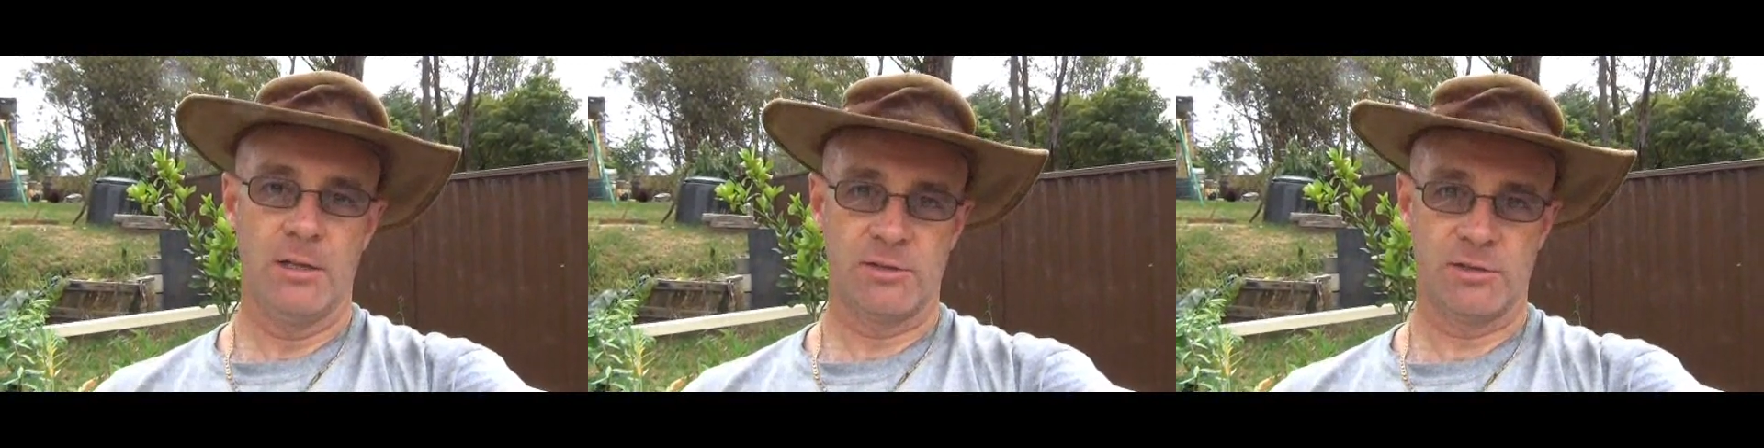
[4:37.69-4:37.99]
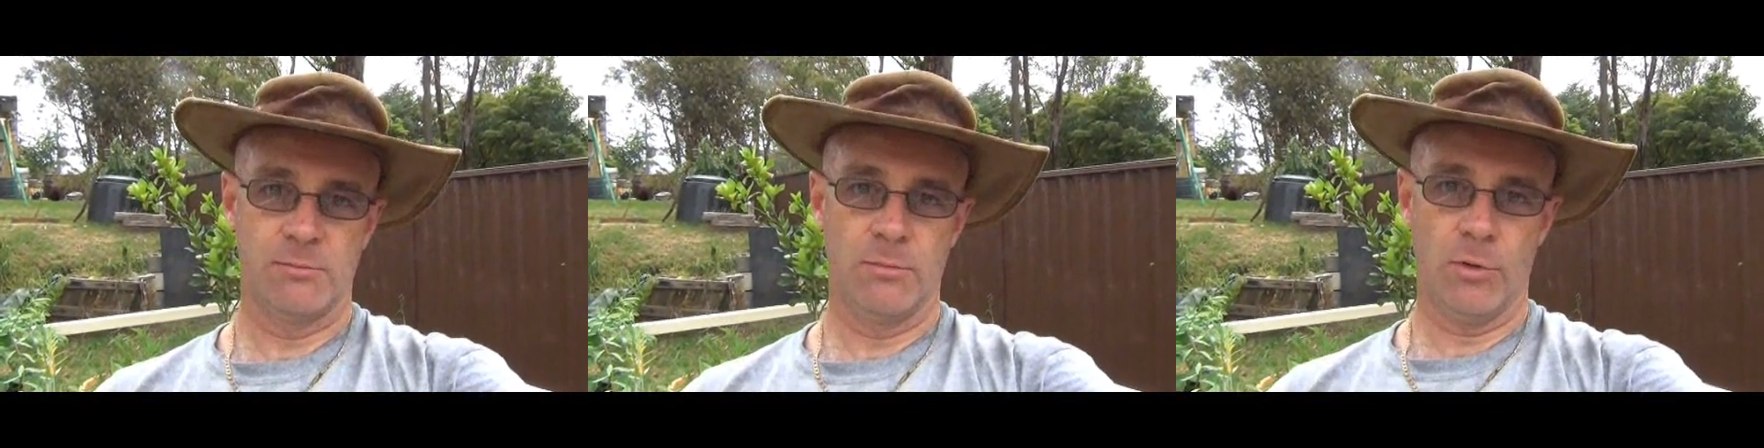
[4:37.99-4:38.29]

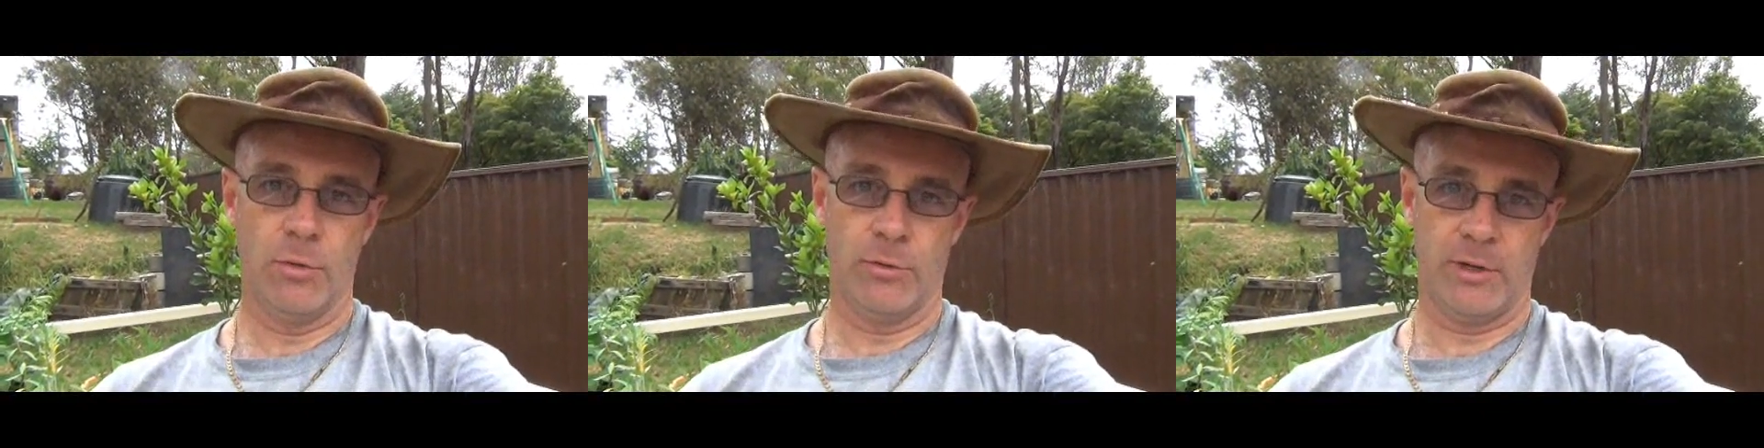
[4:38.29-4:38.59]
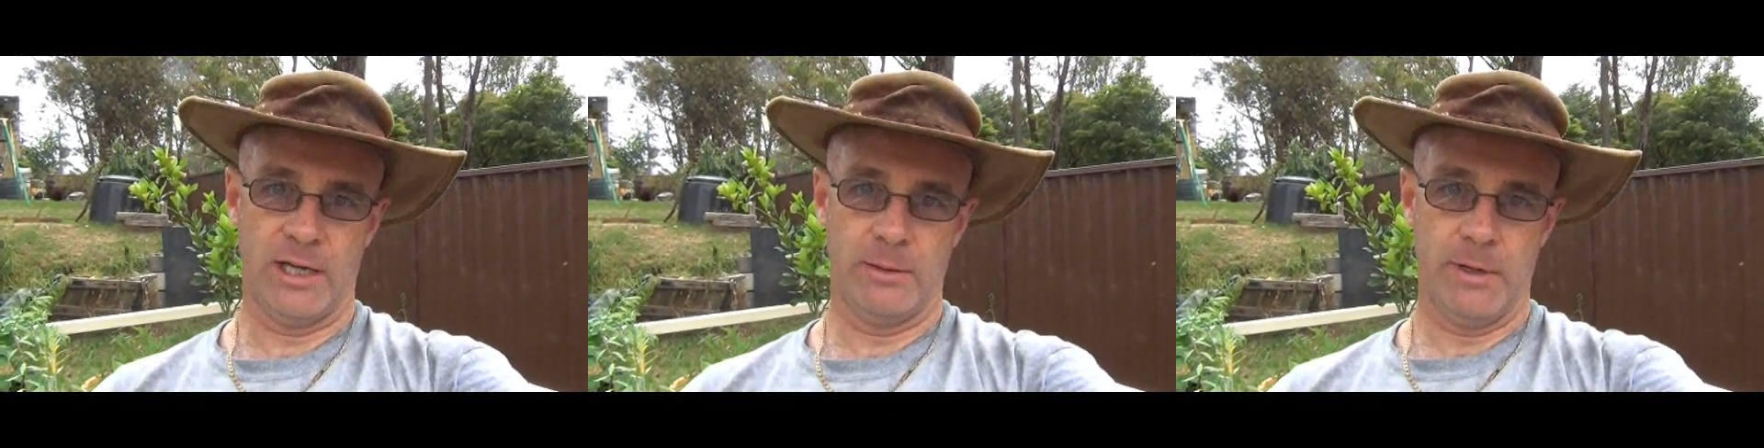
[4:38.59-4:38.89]
some more
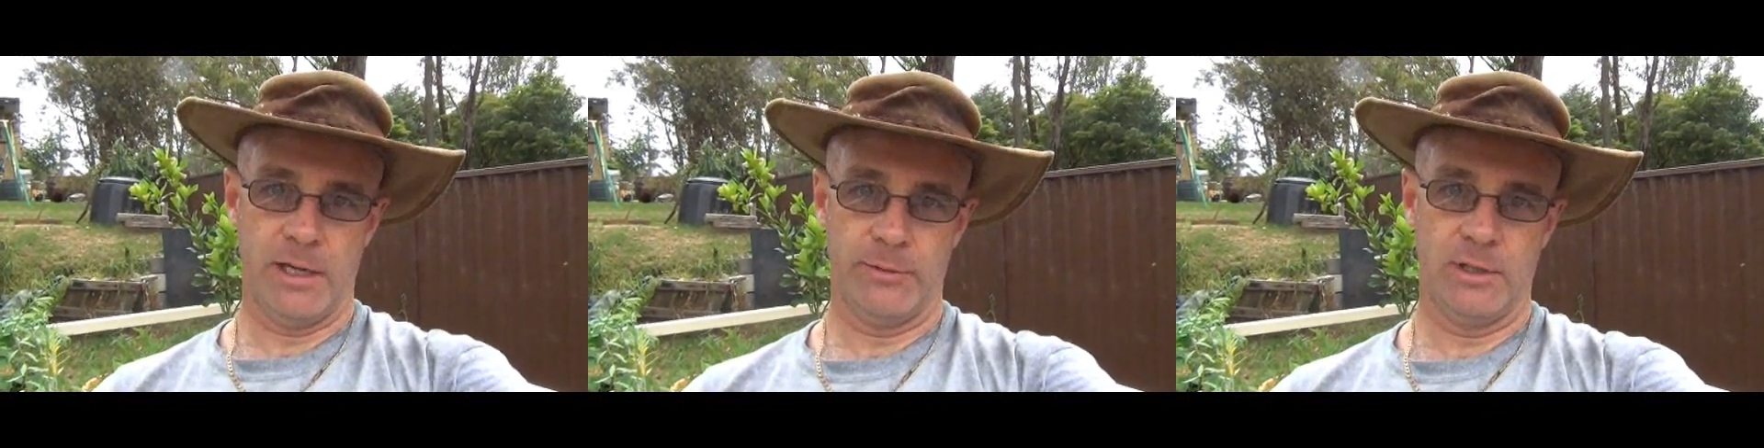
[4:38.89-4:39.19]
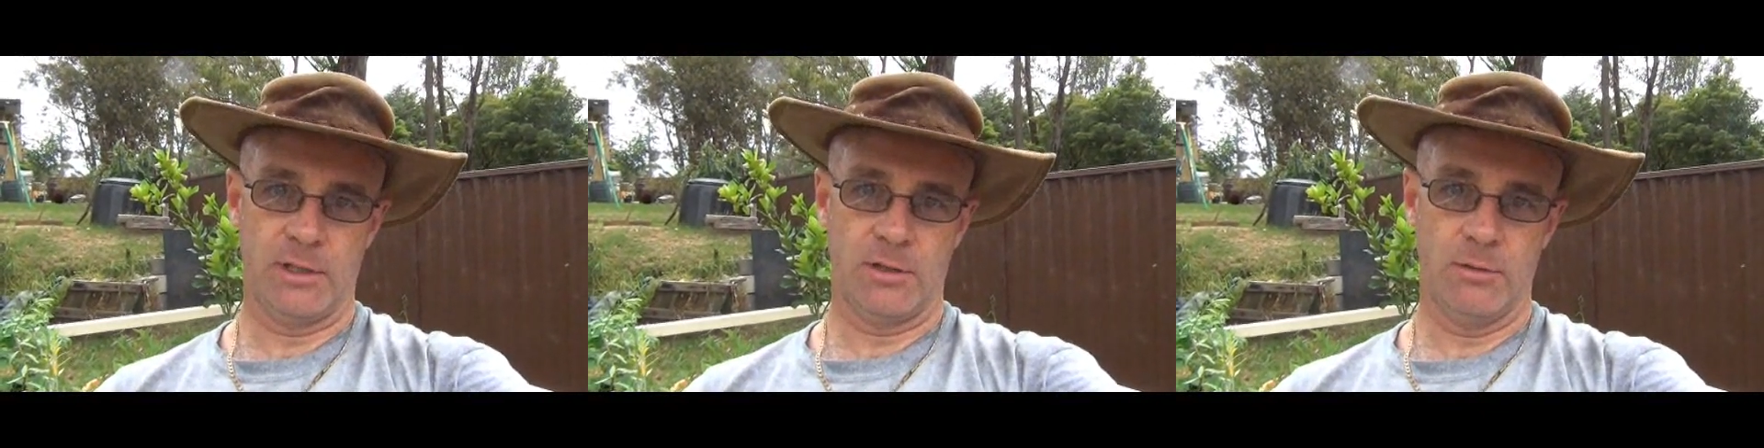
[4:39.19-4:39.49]
organic matter
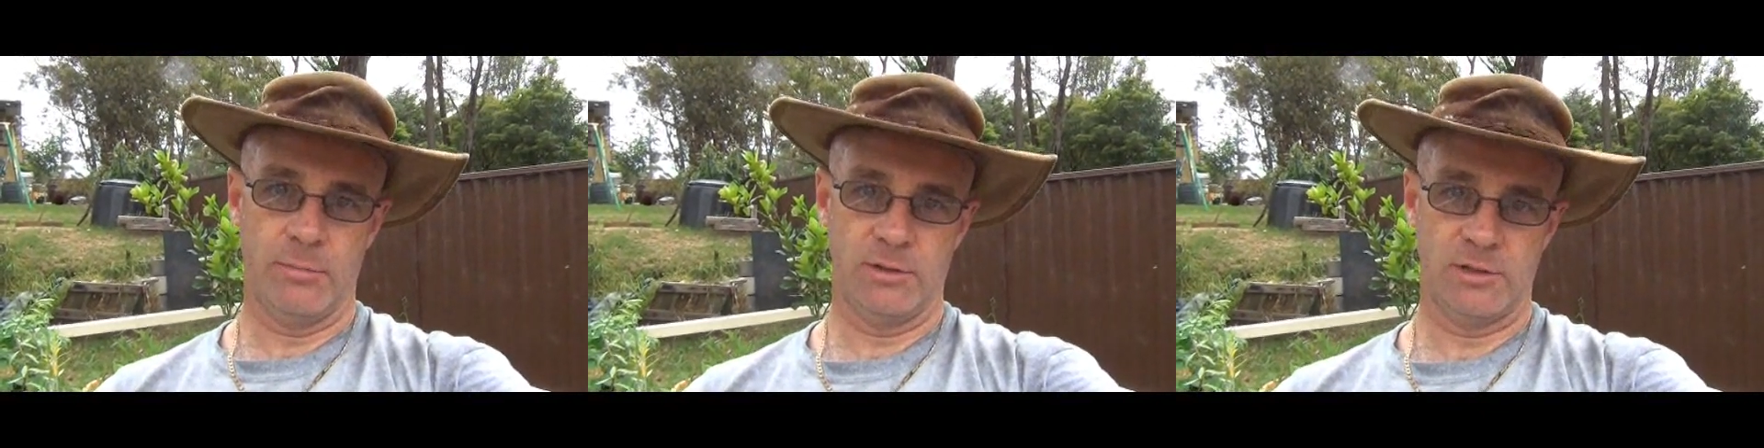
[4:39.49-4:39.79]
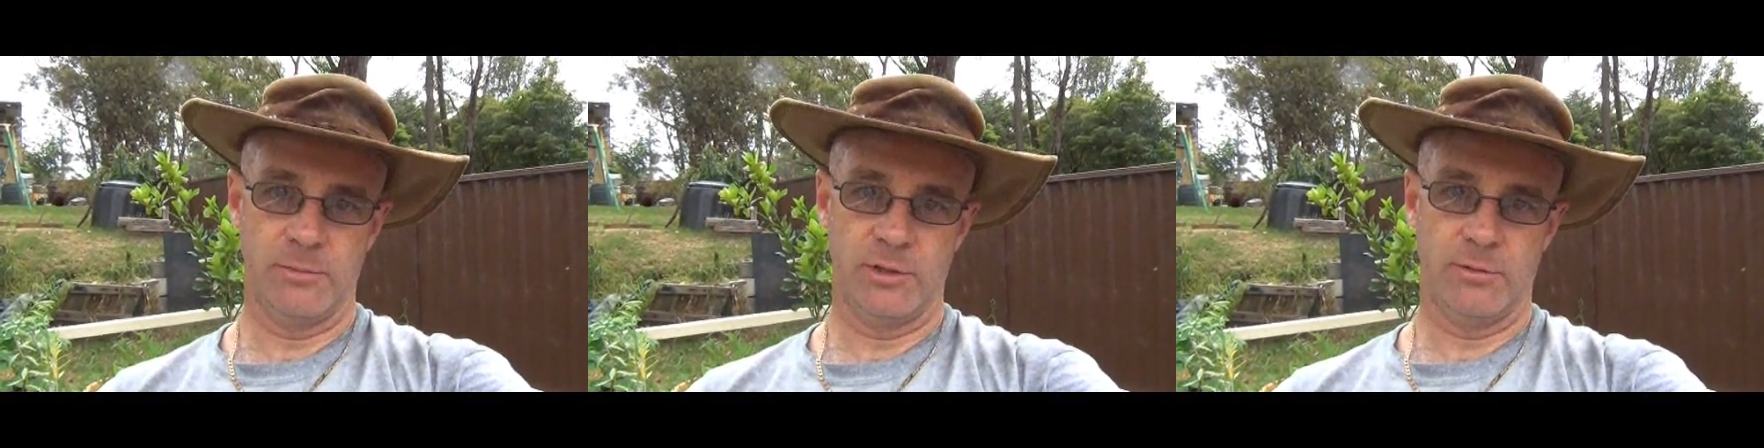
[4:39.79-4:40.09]
in it,
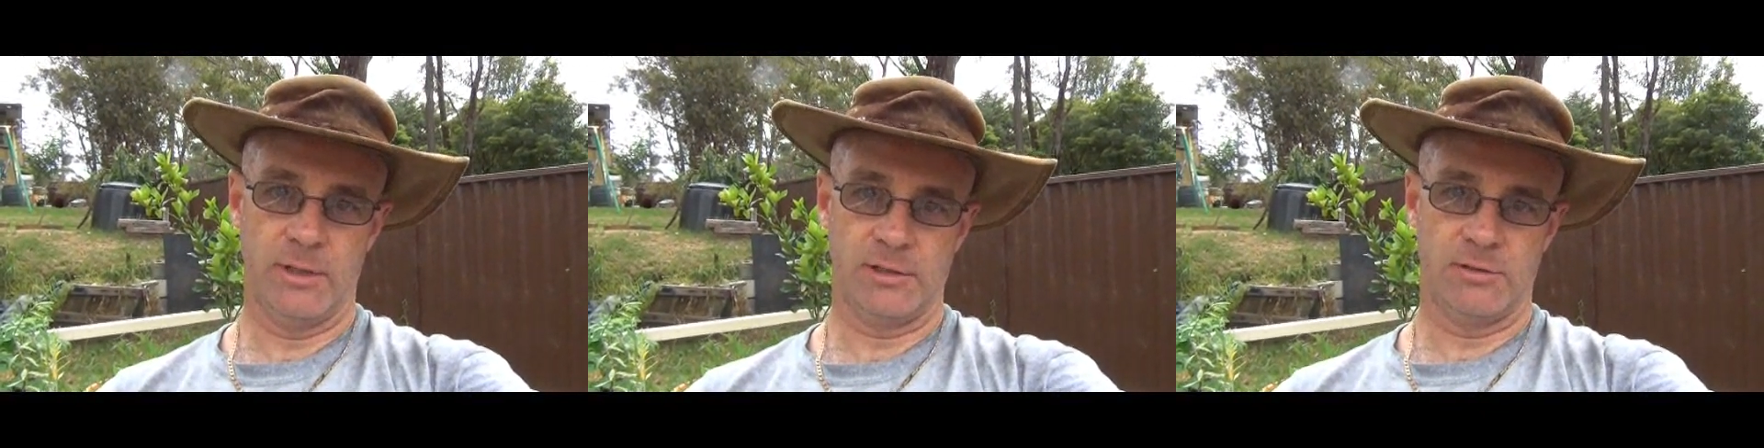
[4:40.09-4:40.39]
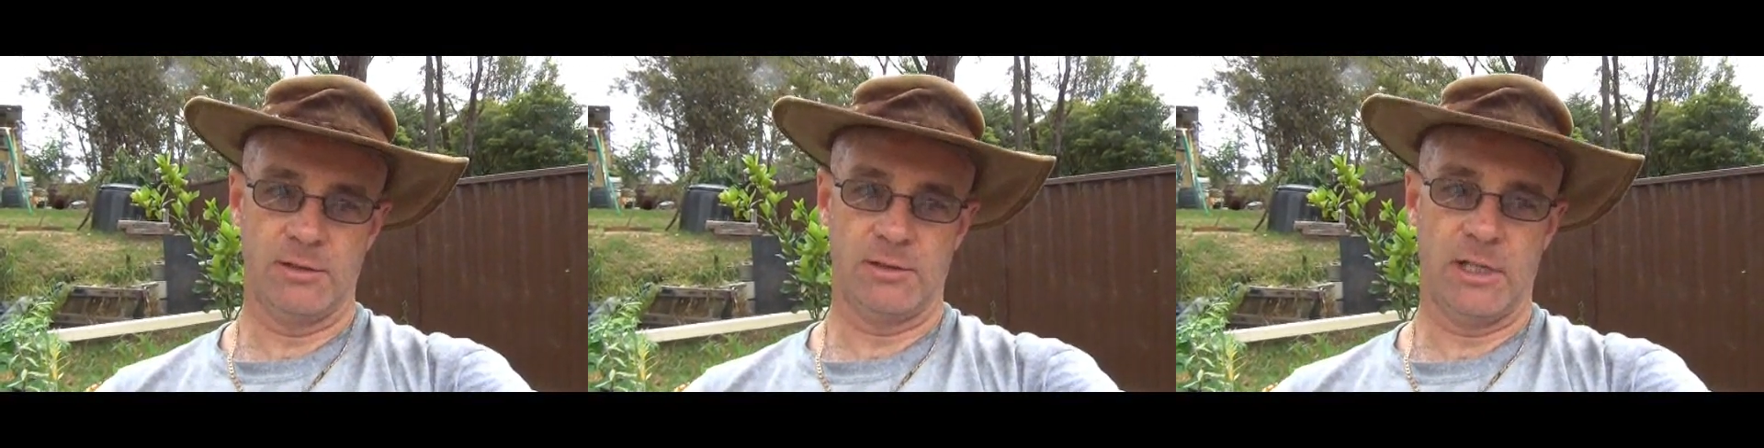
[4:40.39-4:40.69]
composted manure, that
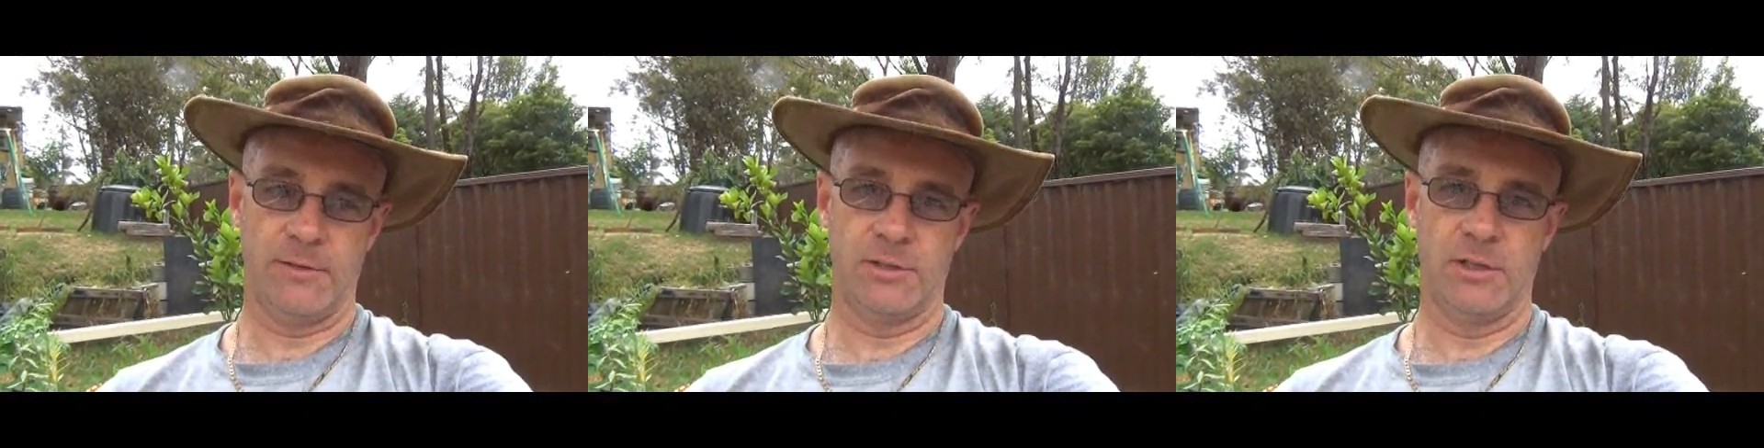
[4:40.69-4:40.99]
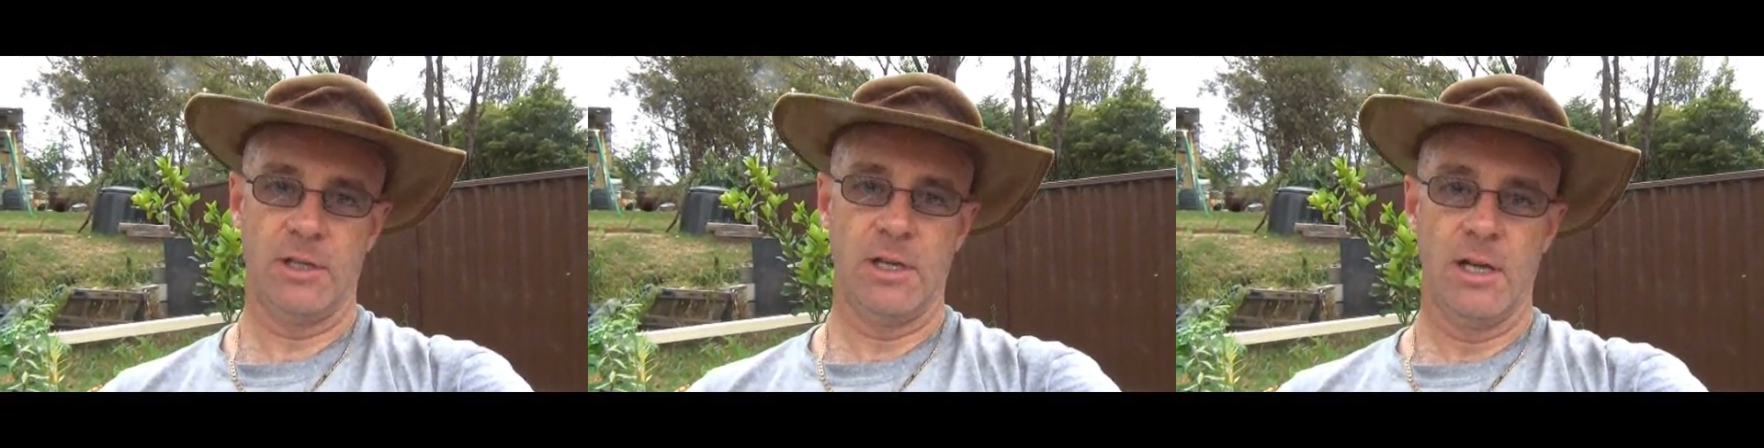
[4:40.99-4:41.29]
sort of stuff,
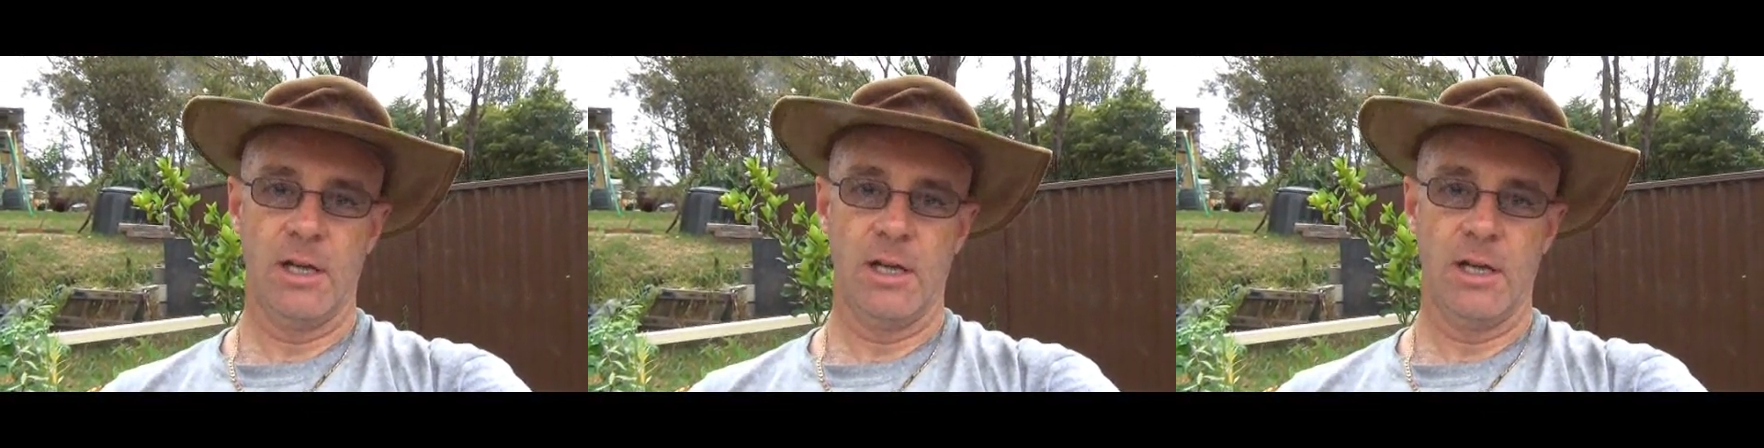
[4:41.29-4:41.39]
to